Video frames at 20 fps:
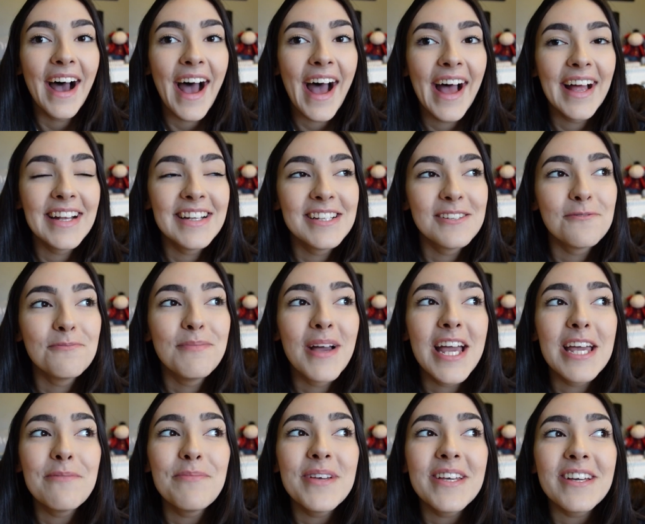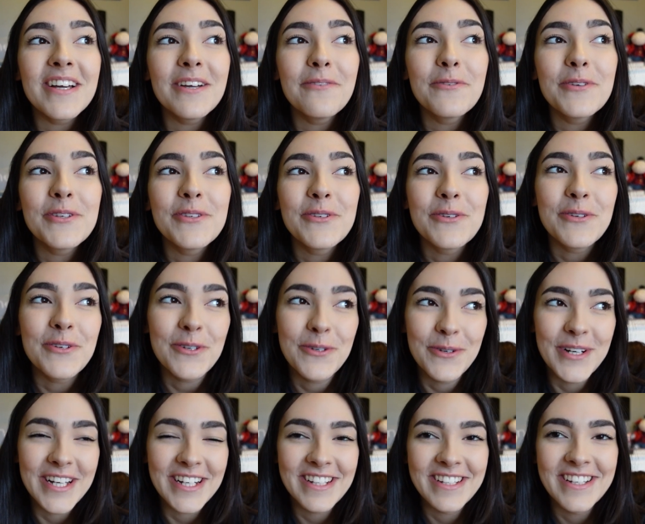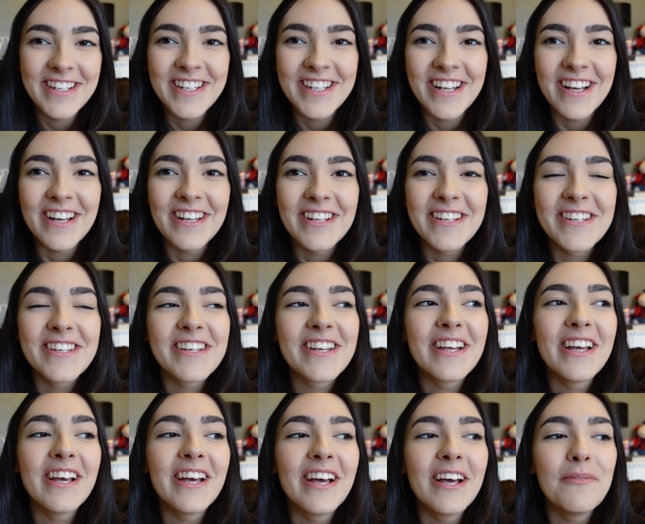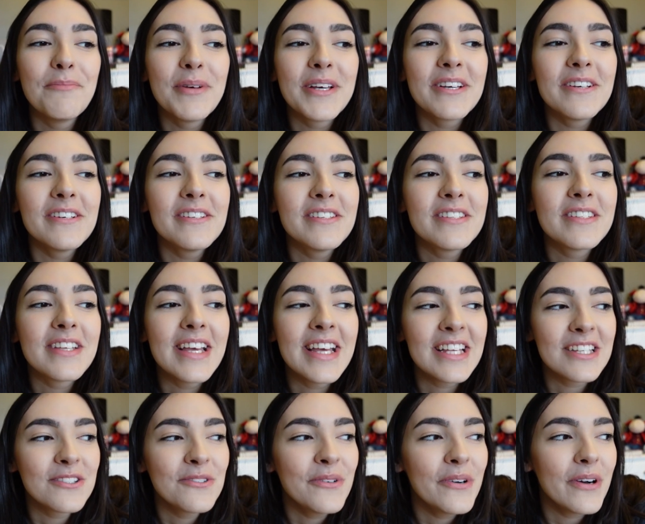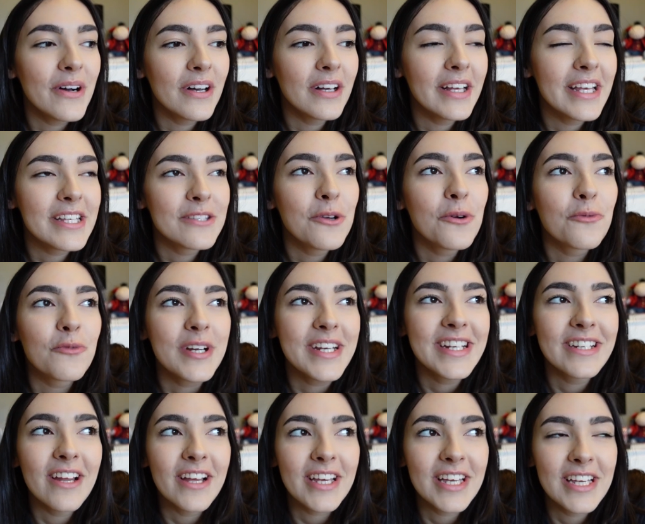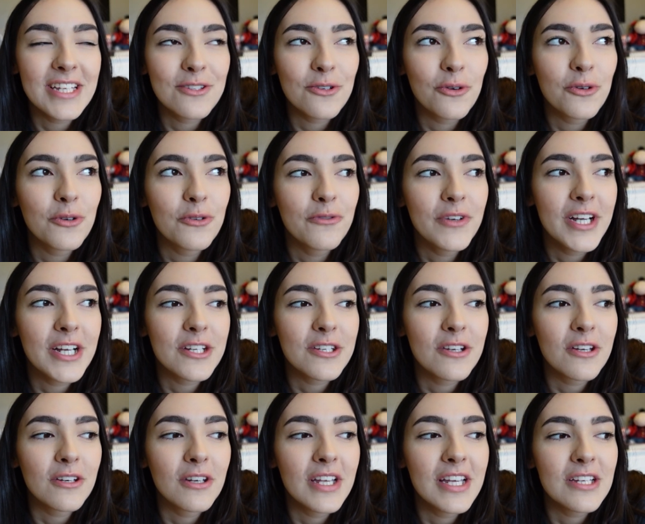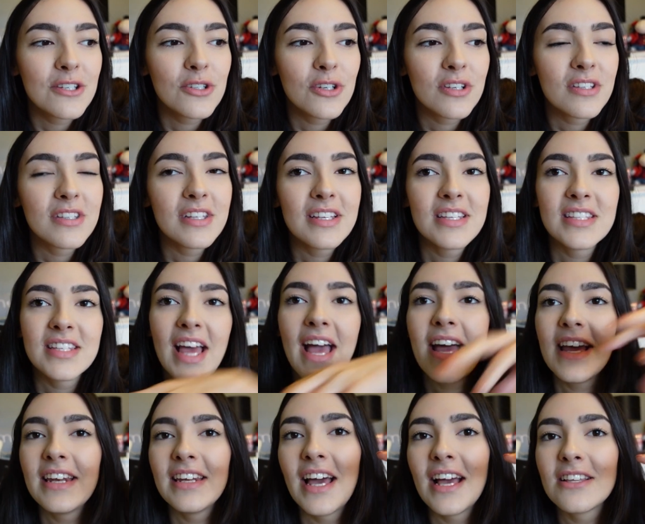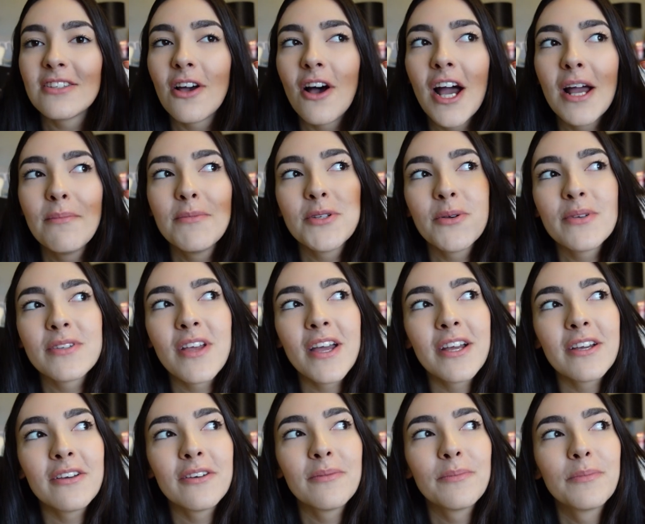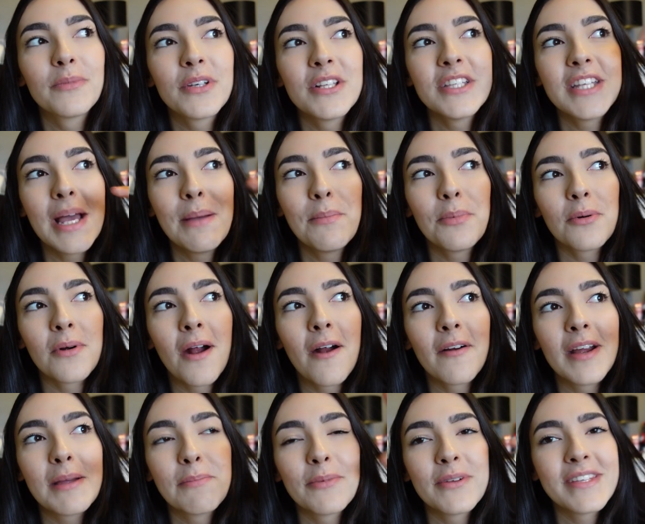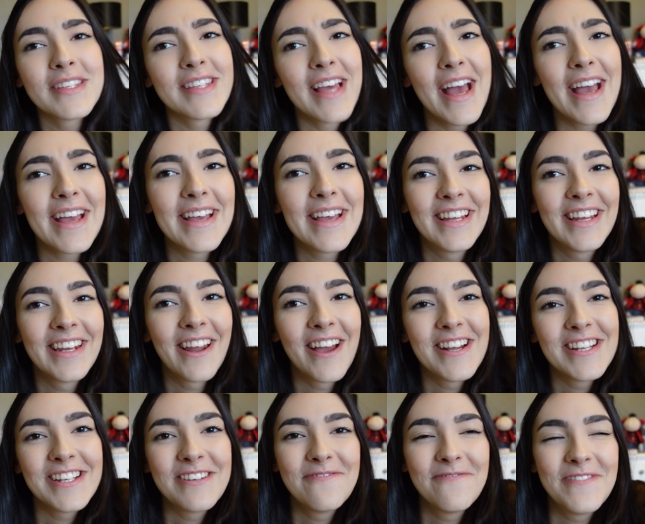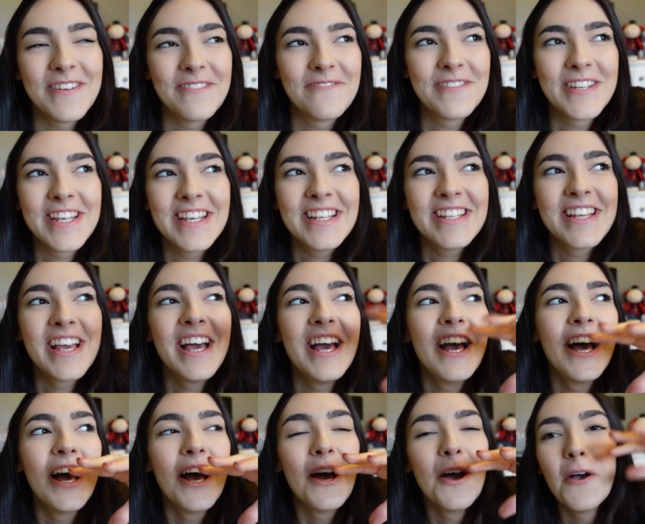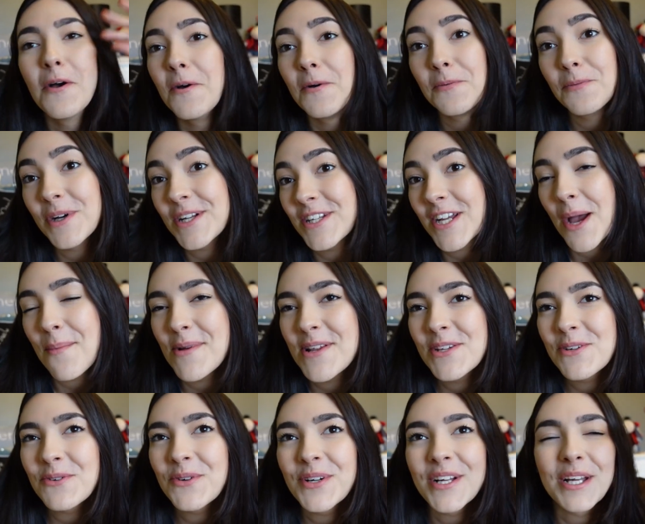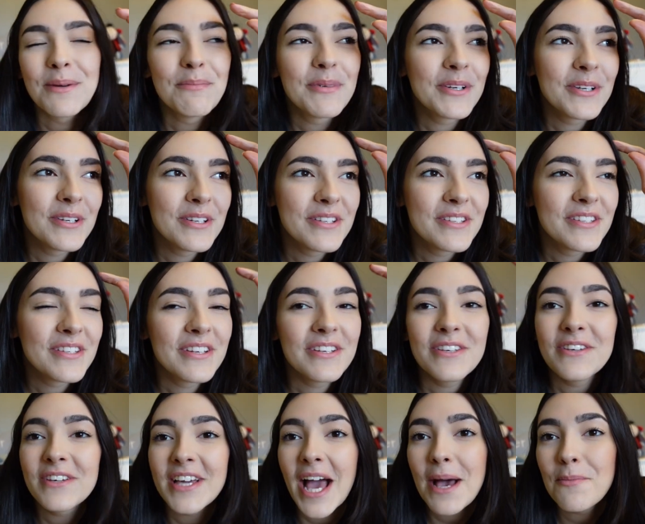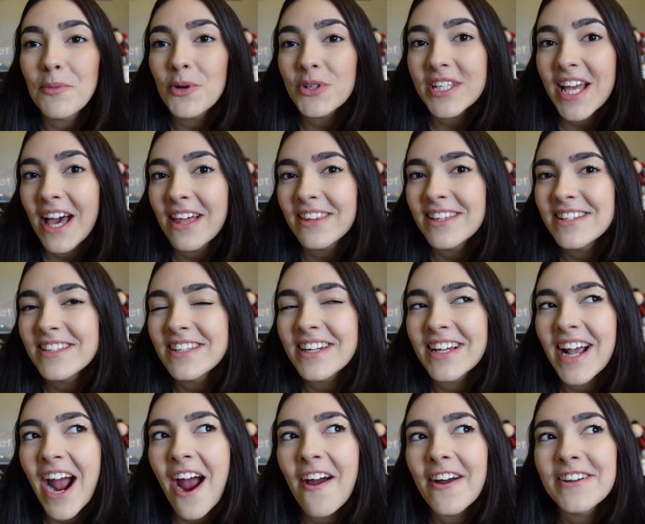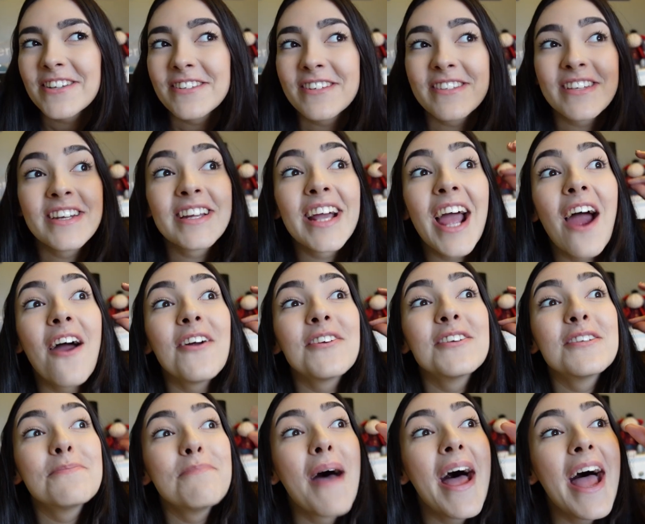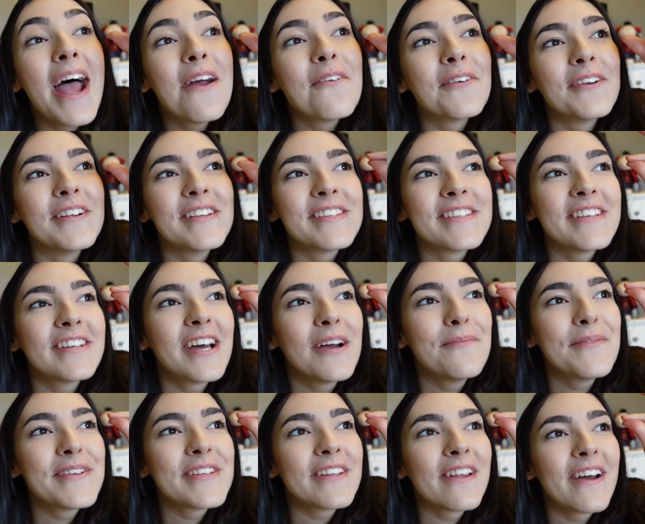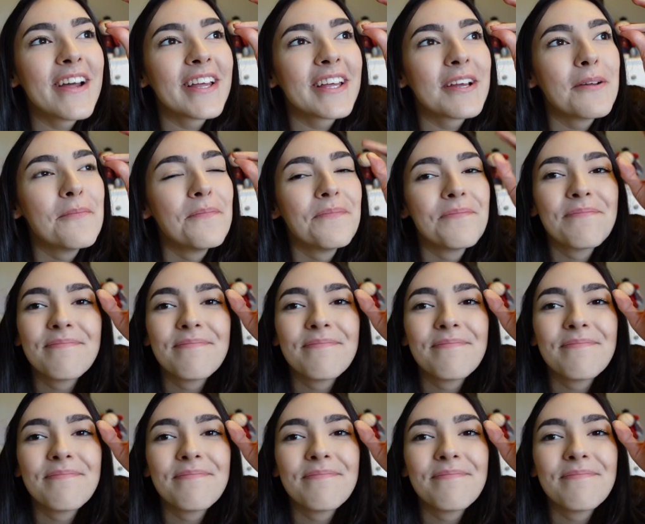And maybe I was too quick to judge because it's not it's not reading like a historical fiction it's just set in that time so it's like a contemporary but set the 1950s which i'm enjoying because you get more depth into the characters and the characters parents and i'm just like